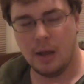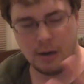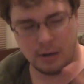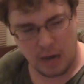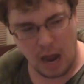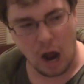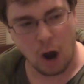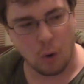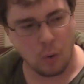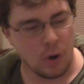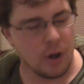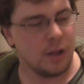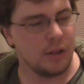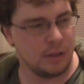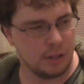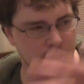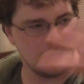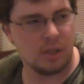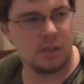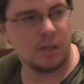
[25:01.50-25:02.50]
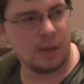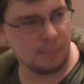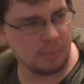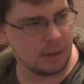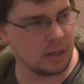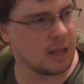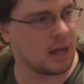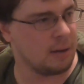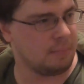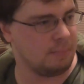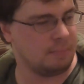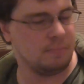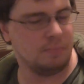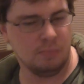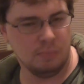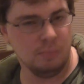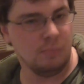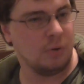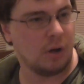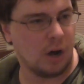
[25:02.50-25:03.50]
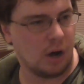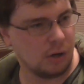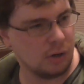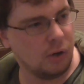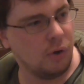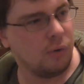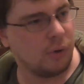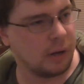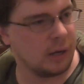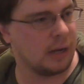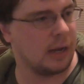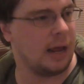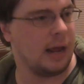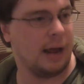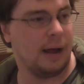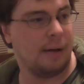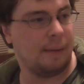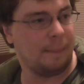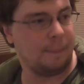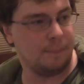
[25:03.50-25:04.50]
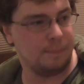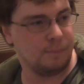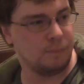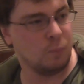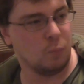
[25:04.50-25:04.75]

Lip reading: Now, this is something that Han, Luke, and Leia,